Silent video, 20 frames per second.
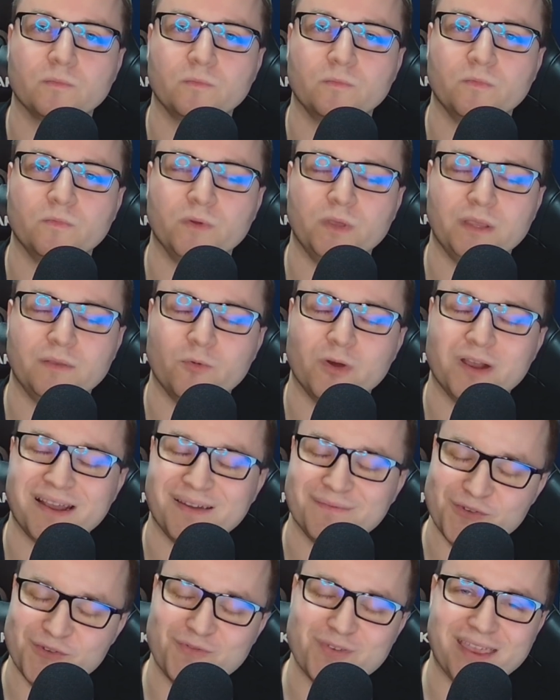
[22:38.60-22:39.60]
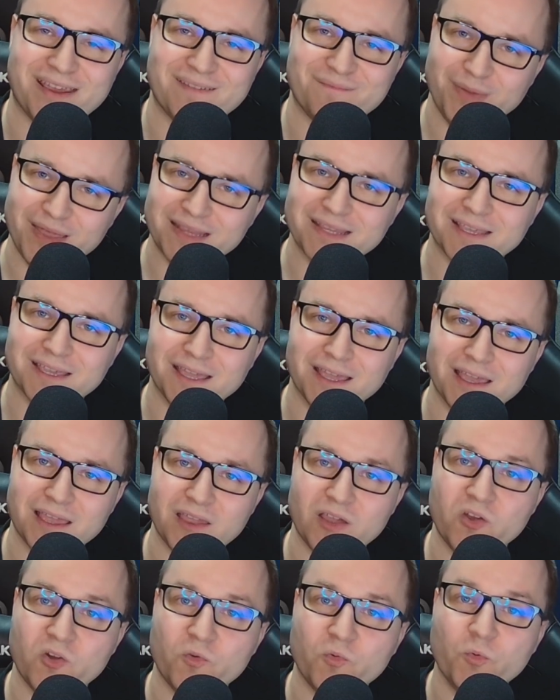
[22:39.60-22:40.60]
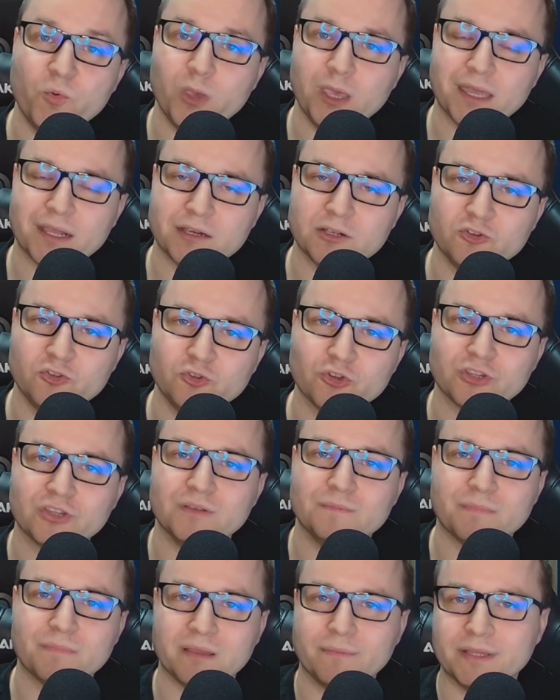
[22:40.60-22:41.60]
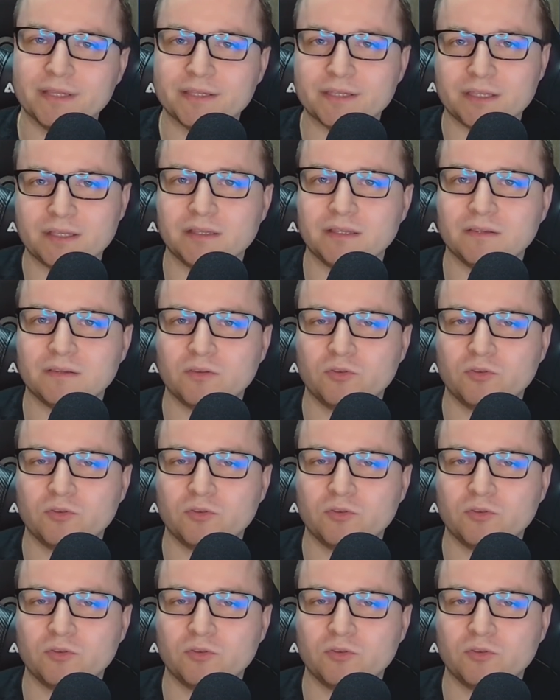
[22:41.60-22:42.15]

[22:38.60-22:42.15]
in Warhammer 3 are better, we are not implementing